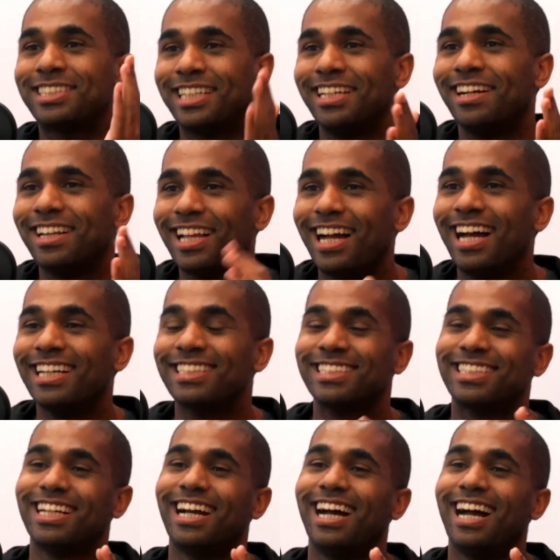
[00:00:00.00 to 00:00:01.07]
TLS,
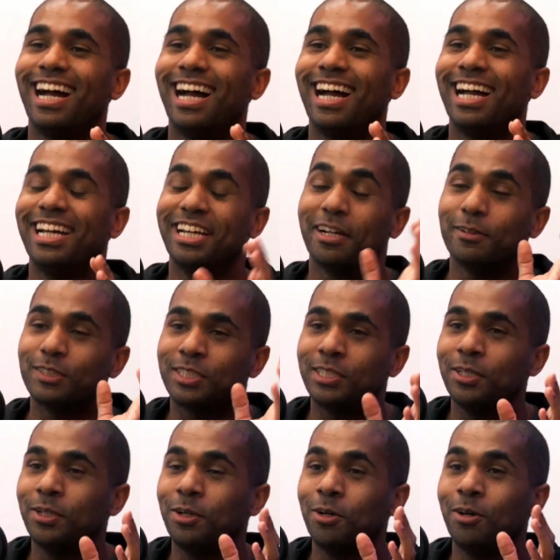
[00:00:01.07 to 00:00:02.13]
you
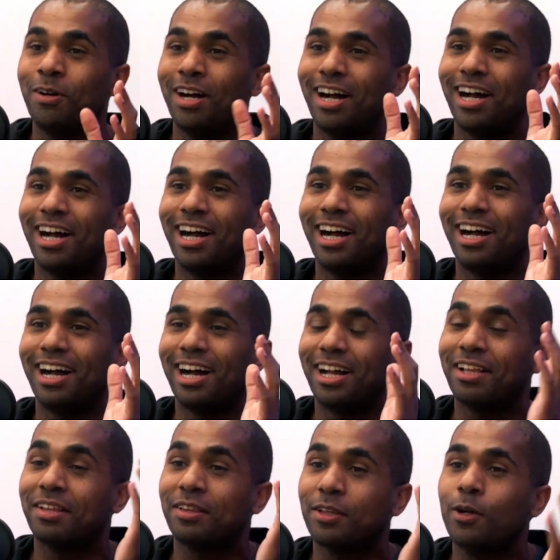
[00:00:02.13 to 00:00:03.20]

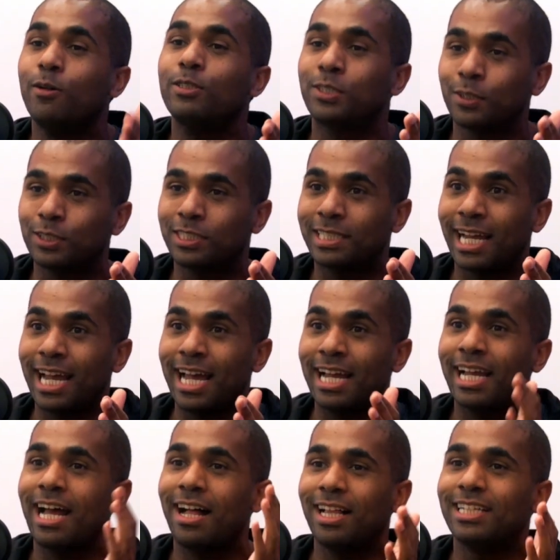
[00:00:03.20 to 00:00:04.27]
know, load search
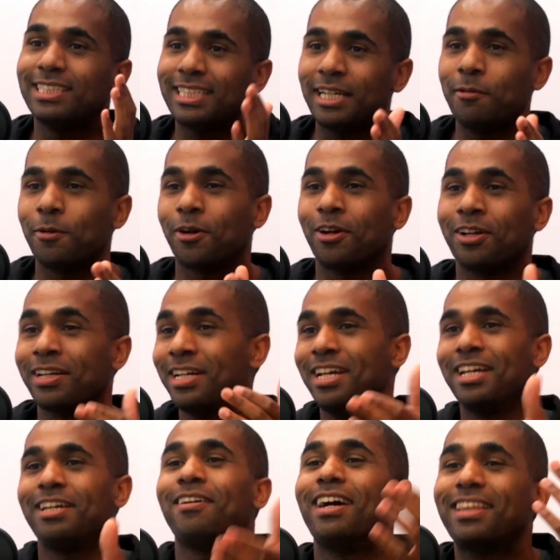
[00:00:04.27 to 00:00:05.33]
tag, LST world,
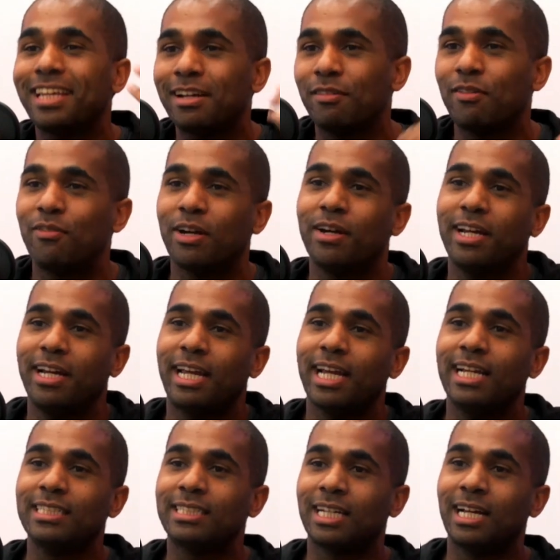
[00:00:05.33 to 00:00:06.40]
you know, I think of it very
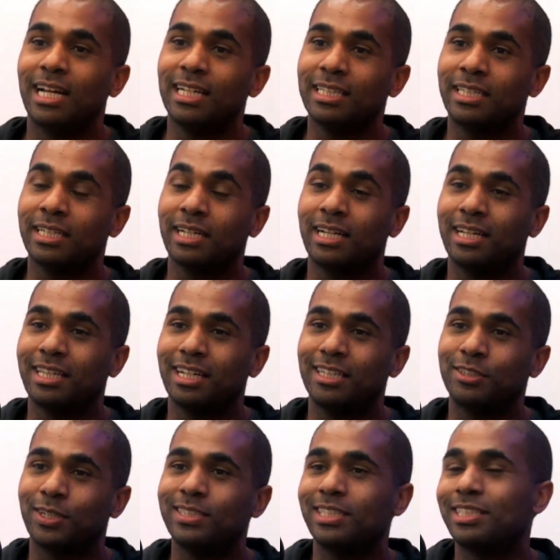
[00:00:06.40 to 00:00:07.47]
akin to the
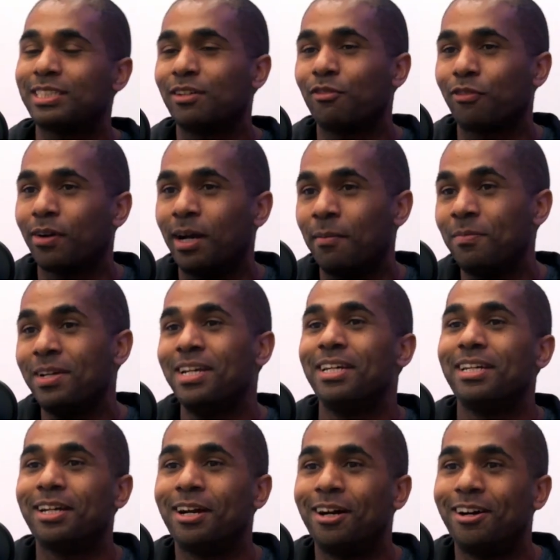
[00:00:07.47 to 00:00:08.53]
transition from,
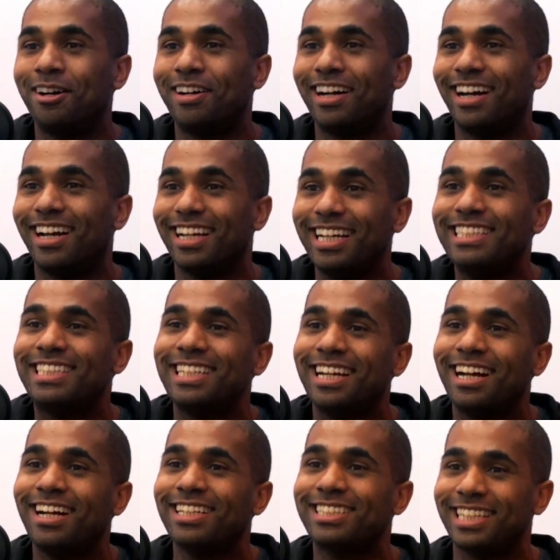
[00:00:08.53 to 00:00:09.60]
you know,
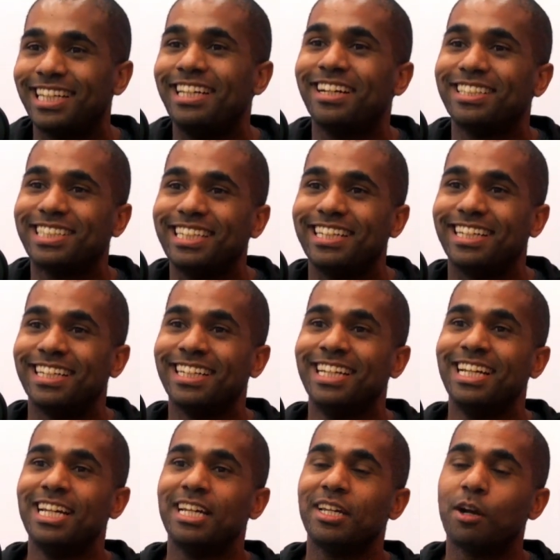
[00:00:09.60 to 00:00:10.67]
ETL to ELT.
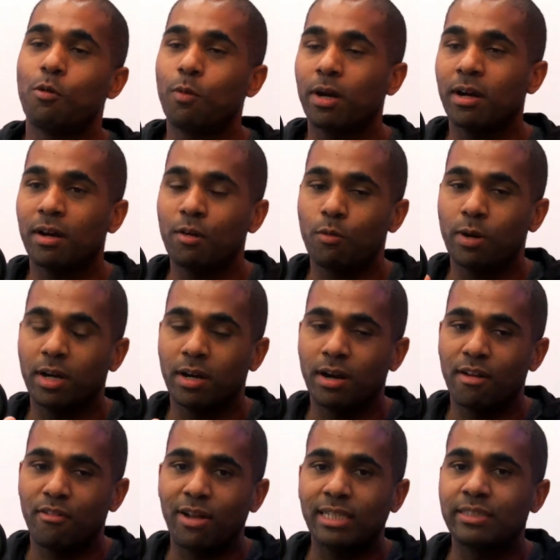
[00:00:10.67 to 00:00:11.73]
Yeah. You know, where
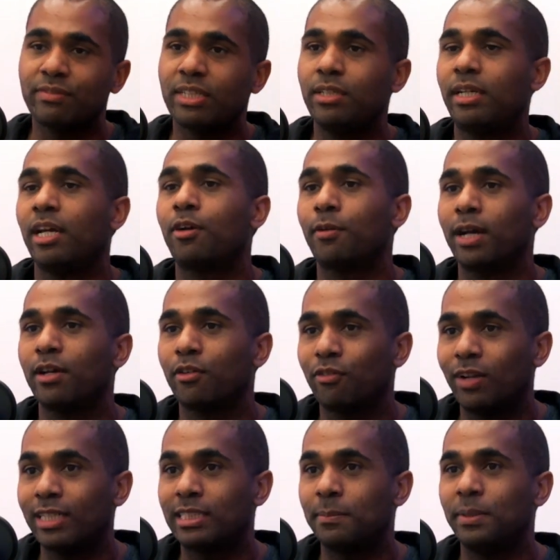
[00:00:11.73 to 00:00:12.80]
effectively you get greater
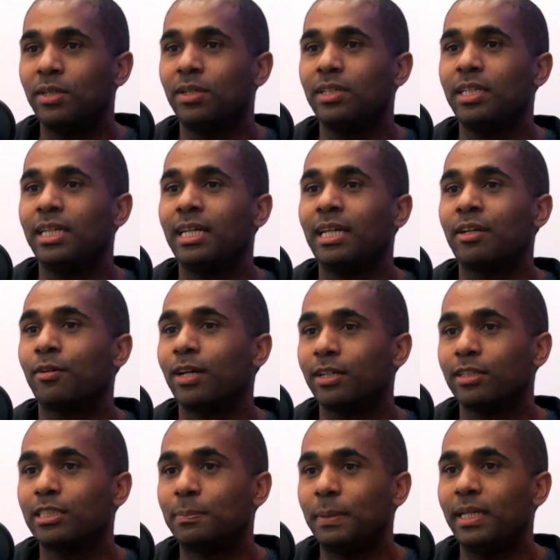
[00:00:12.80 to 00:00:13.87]
flexibility,
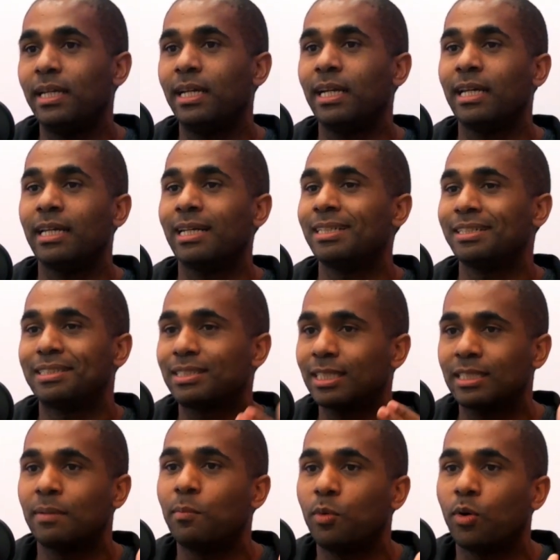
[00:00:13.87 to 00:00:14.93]
greater speed, and it's
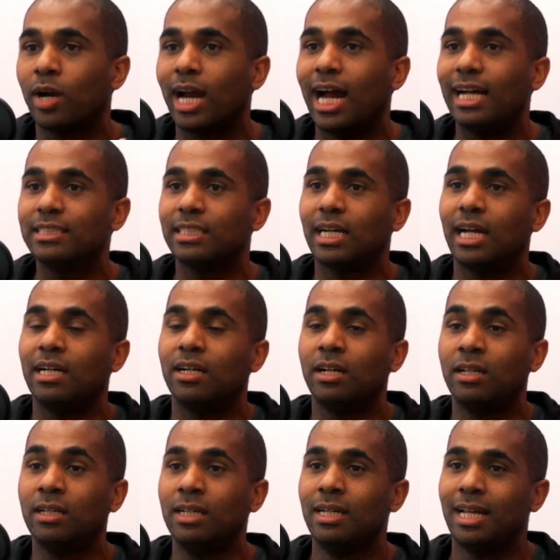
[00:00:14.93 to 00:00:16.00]
just a more
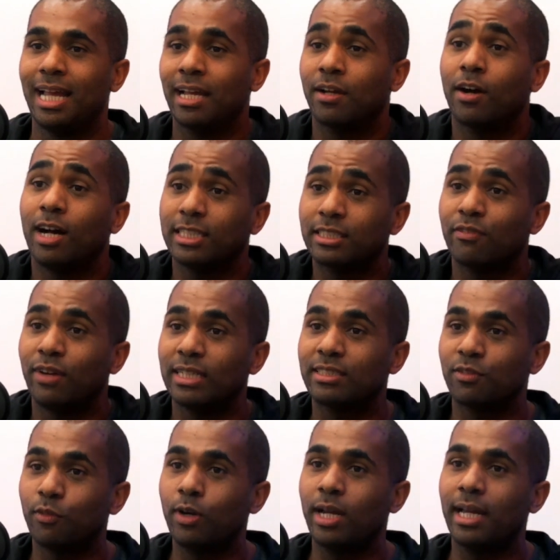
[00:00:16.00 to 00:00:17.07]
agile and
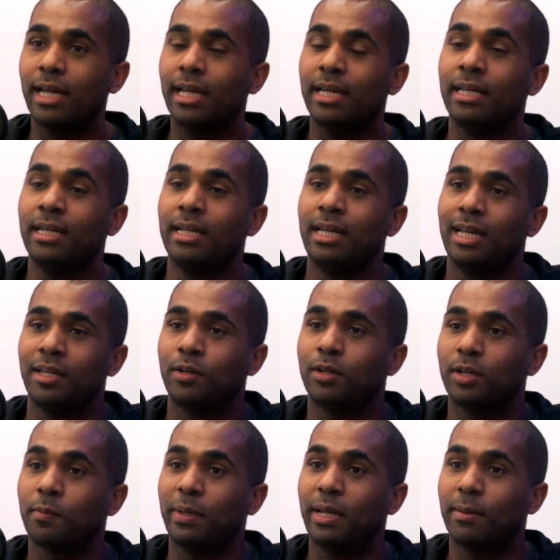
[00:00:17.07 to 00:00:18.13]
cost-effective way in
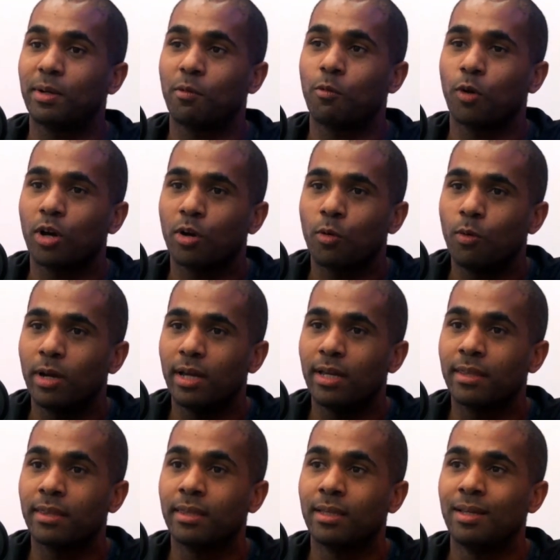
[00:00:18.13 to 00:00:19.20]
order to be able to work
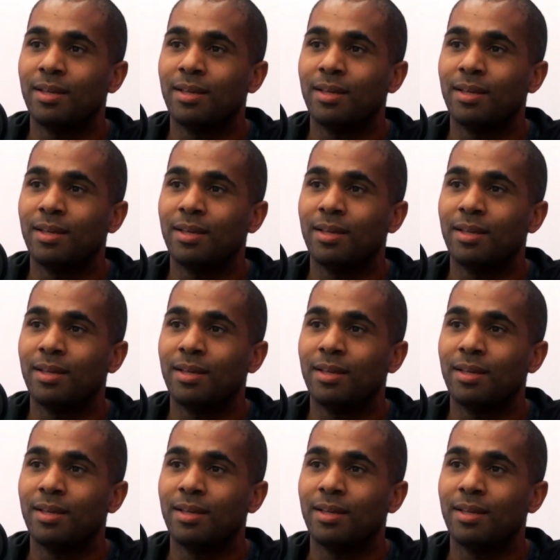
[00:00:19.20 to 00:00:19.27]
with